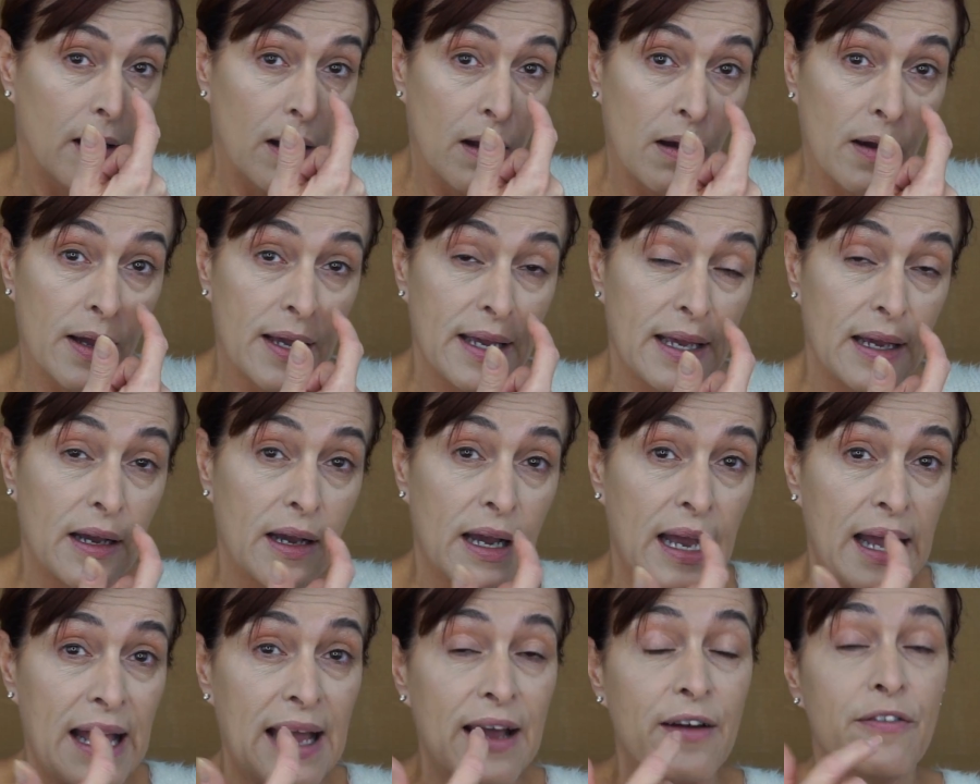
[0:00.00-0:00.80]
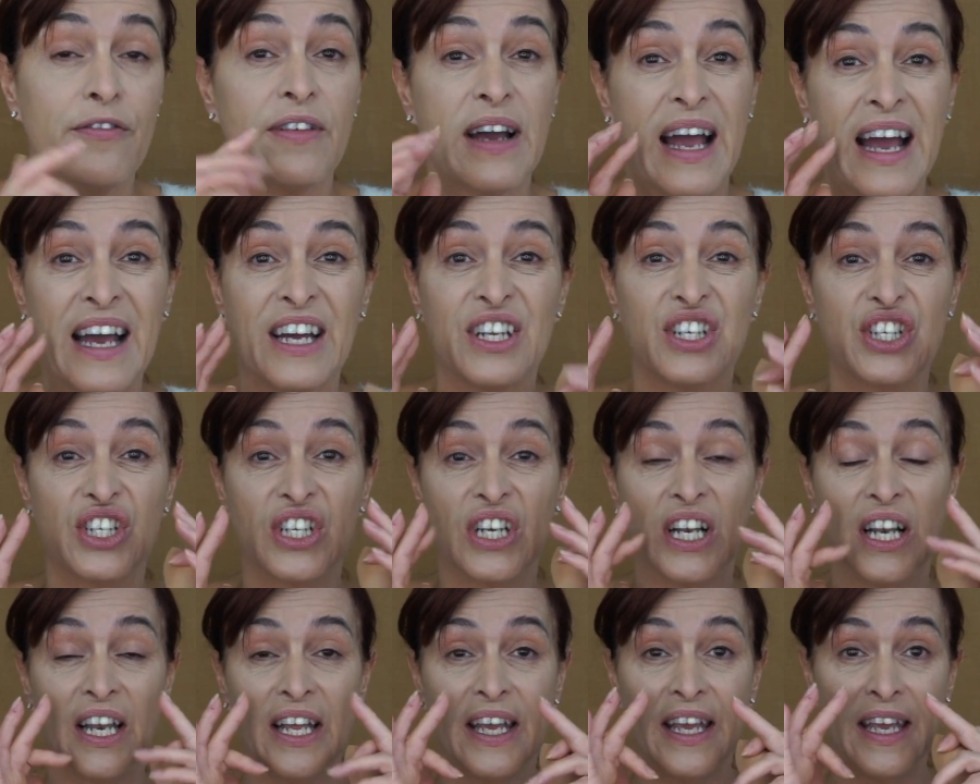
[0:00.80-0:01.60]
I have
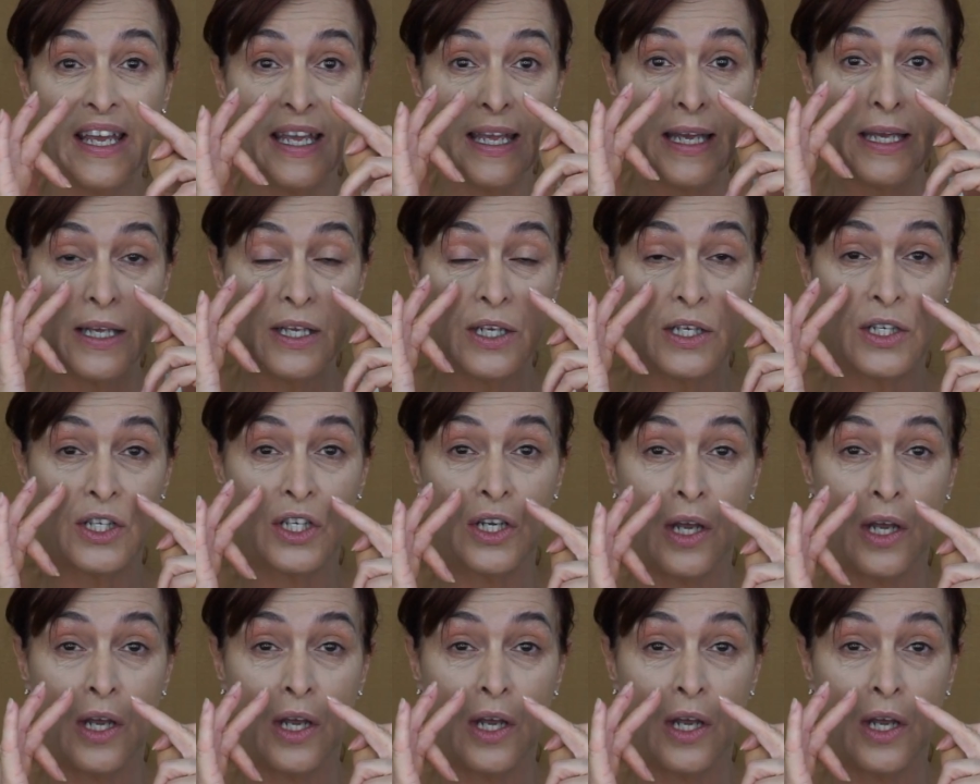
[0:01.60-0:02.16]
actually